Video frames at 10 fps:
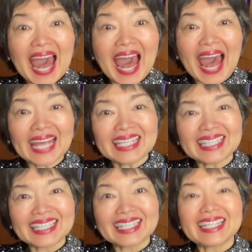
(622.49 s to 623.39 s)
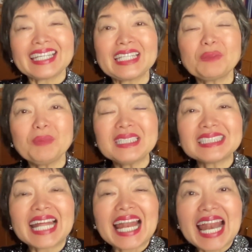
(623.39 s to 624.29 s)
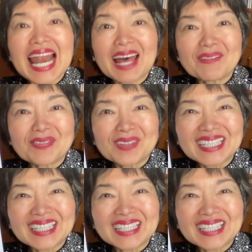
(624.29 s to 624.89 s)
I, it means love.